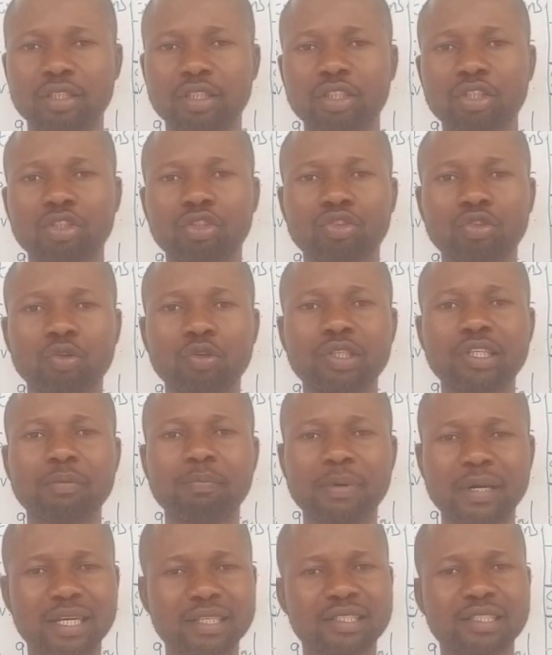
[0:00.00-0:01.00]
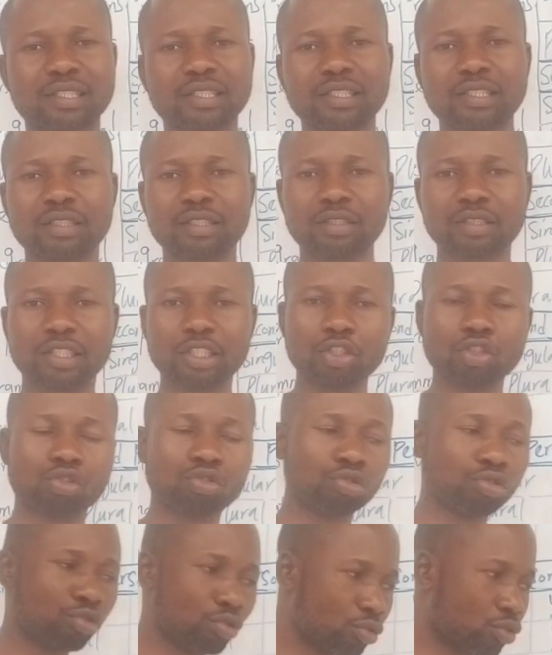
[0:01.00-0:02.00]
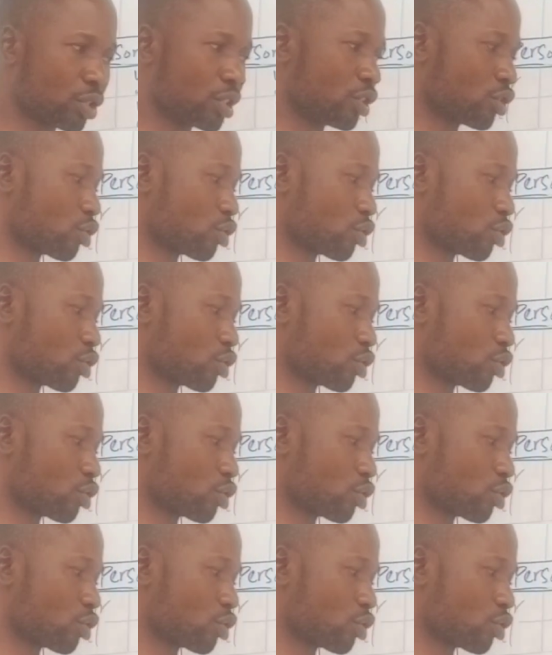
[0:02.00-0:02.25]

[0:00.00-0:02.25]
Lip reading: So the best thing to use is